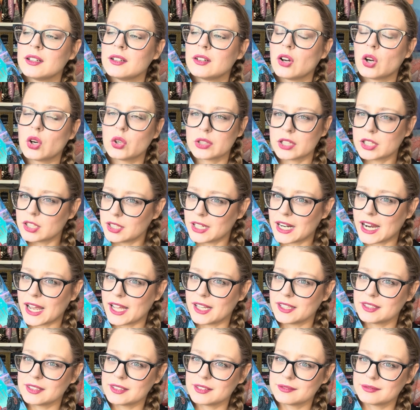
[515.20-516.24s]
on her
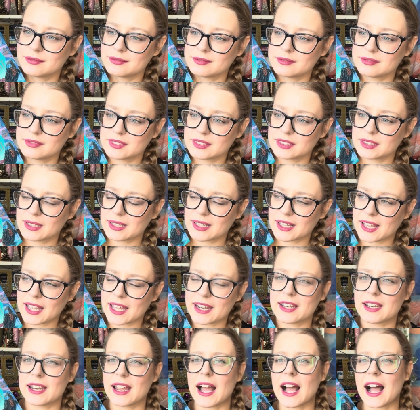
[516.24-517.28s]
hand.
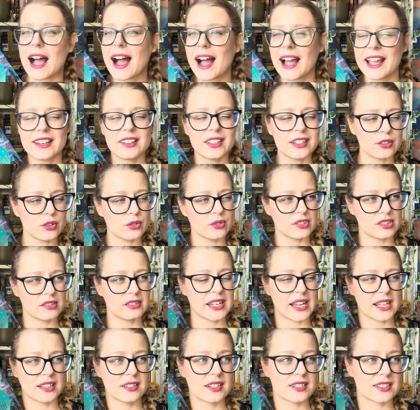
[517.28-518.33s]
And I didn't really
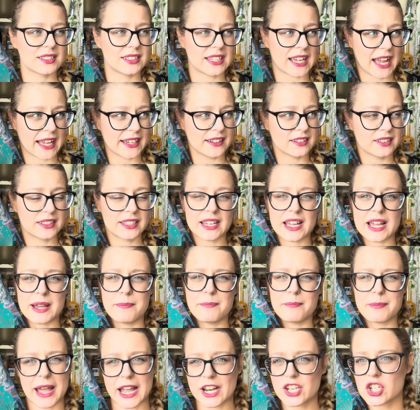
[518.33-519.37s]
understand the
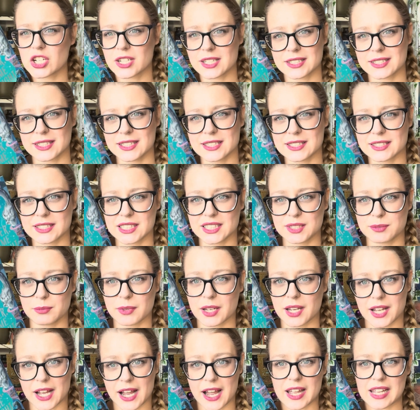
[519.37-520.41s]
magic system.
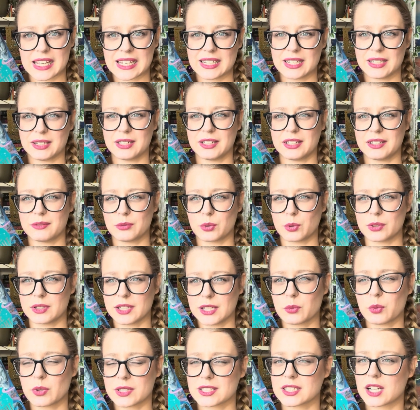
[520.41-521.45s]

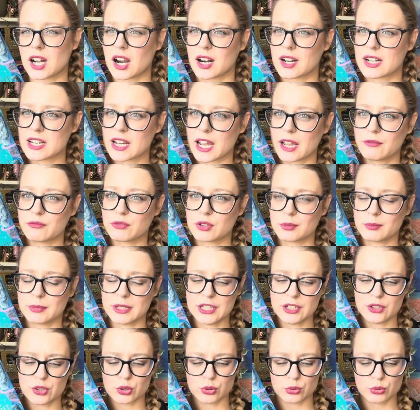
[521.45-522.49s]
It was hard time for me
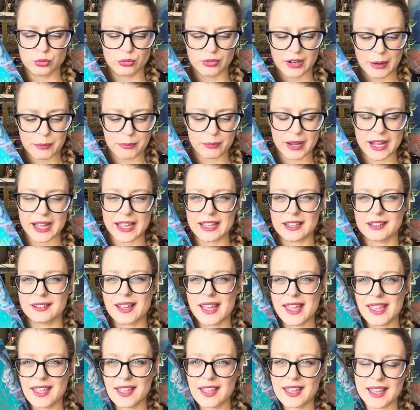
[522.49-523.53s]
to wrap my
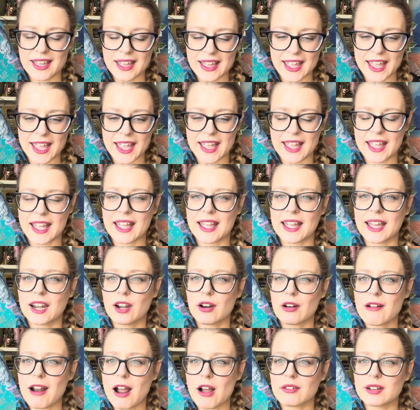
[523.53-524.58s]
head
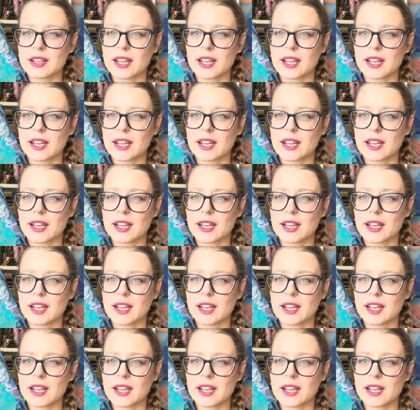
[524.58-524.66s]
around